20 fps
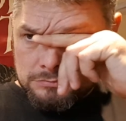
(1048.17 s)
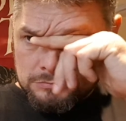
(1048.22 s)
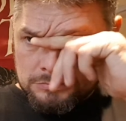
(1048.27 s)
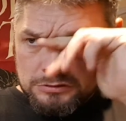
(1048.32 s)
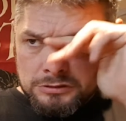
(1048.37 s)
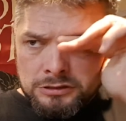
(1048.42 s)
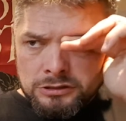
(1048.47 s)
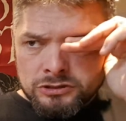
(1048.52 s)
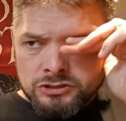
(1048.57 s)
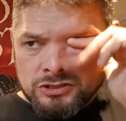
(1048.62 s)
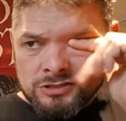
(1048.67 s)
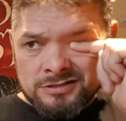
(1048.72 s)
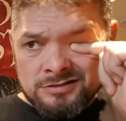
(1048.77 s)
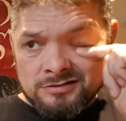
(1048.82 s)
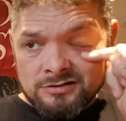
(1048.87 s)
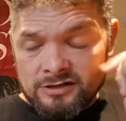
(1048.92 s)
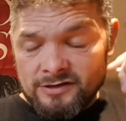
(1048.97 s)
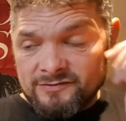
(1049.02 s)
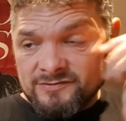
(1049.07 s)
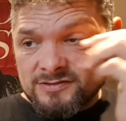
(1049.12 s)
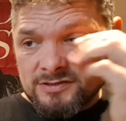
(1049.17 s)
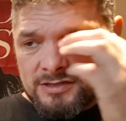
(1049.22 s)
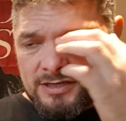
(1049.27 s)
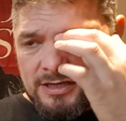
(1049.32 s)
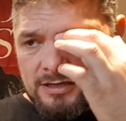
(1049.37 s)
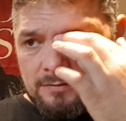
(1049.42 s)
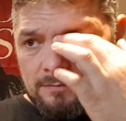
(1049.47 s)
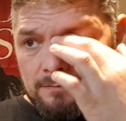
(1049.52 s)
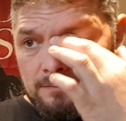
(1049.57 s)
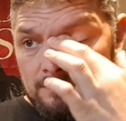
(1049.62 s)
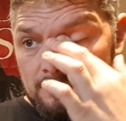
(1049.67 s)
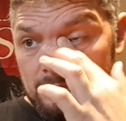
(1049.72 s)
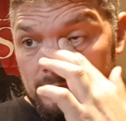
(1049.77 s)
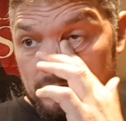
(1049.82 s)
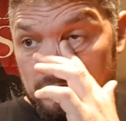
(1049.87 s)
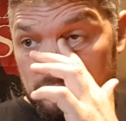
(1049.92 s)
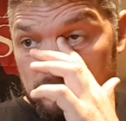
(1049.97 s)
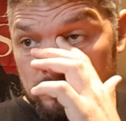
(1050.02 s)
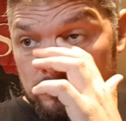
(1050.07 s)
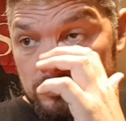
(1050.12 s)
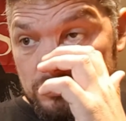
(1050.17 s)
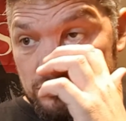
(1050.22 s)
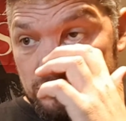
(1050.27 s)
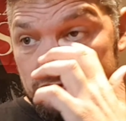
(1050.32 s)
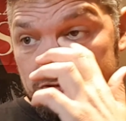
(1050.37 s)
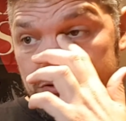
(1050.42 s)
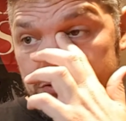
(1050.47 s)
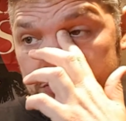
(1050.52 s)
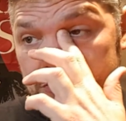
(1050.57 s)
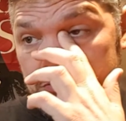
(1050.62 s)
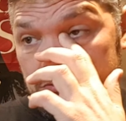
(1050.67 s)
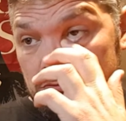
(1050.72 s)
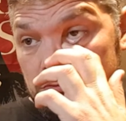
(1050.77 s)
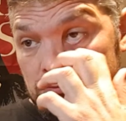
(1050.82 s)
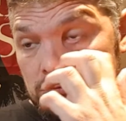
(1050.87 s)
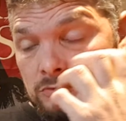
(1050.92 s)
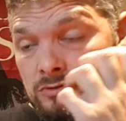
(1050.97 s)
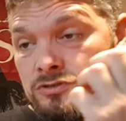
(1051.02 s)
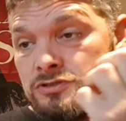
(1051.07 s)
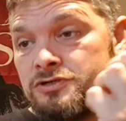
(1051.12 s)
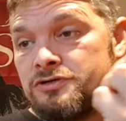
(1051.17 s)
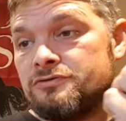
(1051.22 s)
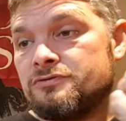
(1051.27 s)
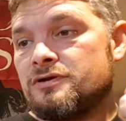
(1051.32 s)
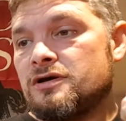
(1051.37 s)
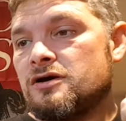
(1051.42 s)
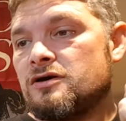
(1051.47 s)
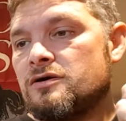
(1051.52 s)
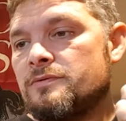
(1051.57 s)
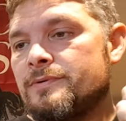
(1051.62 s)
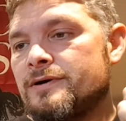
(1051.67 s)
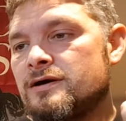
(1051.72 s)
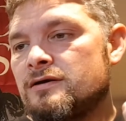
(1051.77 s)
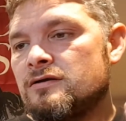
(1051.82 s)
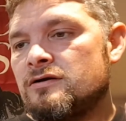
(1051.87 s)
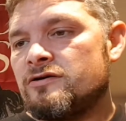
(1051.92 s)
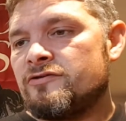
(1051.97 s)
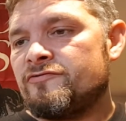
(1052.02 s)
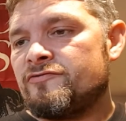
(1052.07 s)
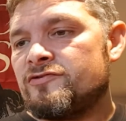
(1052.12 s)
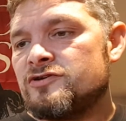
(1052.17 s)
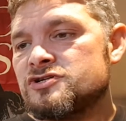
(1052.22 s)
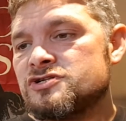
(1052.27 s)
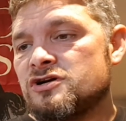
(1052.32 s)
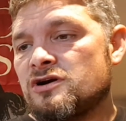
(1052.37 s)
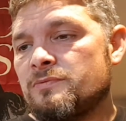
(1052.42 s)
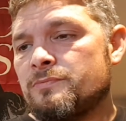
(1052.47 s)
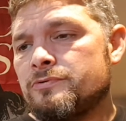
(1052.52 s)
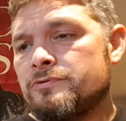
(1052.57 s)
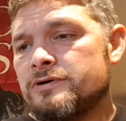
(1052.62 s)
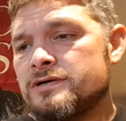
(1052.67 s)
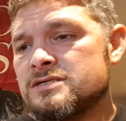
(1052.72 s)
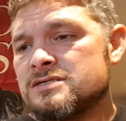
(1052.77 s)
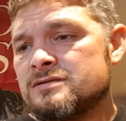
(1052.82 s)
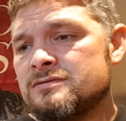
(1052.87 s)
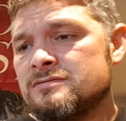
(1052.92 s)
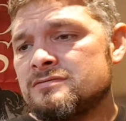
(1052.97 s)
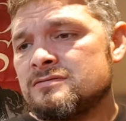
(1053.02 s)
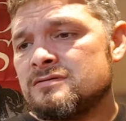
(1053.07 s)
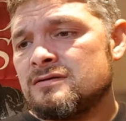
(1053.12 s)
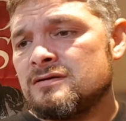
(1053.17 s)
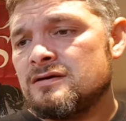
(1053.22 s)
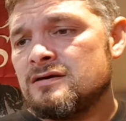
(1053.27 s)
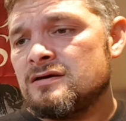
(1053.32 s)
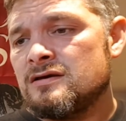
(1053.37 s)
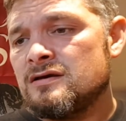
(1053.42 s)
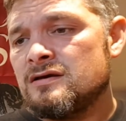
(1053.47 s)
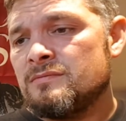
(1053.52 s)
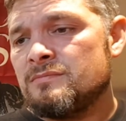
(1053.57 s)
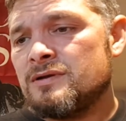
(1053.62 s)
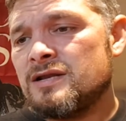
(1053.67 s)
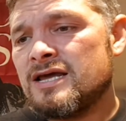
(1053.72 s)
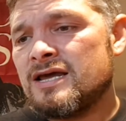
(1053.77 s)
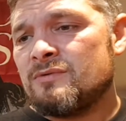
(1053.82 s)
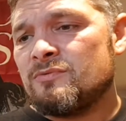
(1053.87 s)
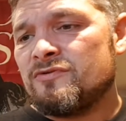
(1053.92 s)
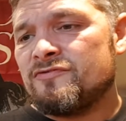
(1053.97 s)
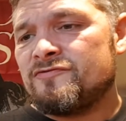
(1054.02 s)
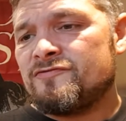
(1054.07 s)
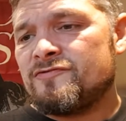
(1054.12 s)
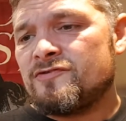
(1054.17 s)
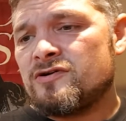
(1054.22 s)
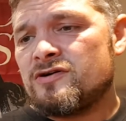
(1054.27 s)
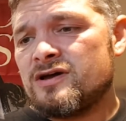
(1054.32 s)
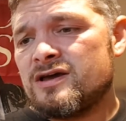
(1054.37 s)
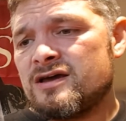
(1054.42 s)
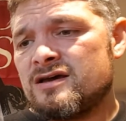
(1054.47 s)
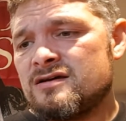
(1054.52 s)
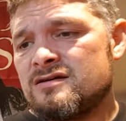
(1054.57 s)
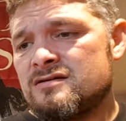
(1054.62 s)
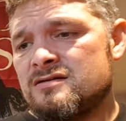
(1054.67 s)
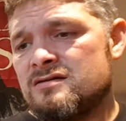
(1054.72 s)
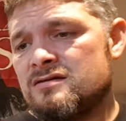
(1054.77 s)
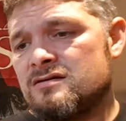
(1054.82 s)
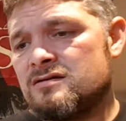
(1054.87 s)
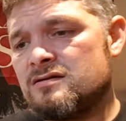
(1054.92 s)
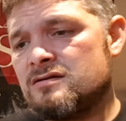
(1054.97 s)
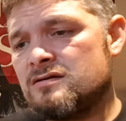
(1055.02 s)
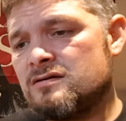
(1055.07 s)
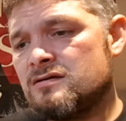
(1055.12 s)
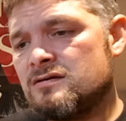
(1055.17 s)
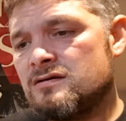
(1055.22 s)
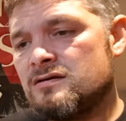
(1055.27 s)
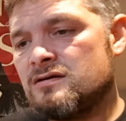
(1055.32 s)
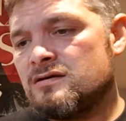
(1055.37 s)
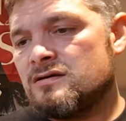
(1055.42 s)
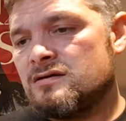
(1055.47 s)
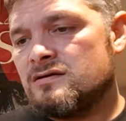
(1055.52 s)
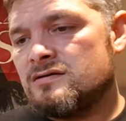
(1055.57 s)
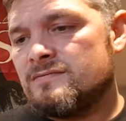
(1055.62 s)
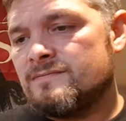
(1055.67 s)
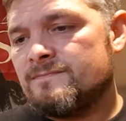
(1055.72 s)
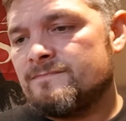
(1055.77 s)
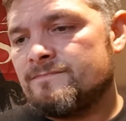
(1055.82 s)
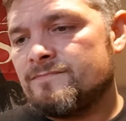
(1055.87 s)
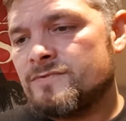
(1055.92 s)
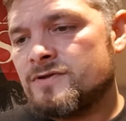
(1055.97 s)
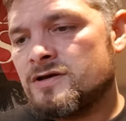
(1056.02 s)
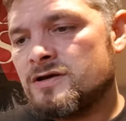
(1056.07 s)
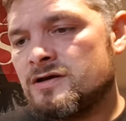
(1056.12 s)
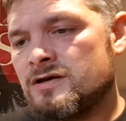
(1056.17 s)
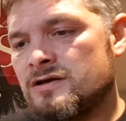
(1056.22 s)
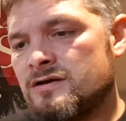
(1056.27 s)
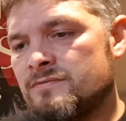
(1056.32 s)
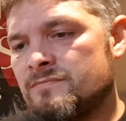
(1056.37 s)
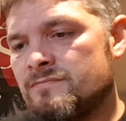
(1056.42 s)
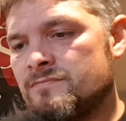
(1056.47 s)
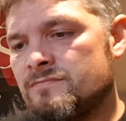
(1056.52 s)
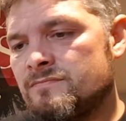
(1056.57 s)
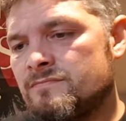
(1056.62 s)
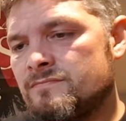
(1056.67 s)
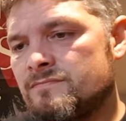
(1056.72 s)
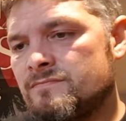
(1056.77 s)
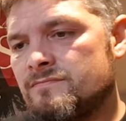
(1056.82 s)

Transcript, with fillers: larger than life's on here. What do you do? What do you know about love? Shot of poison, playing with fire. Um,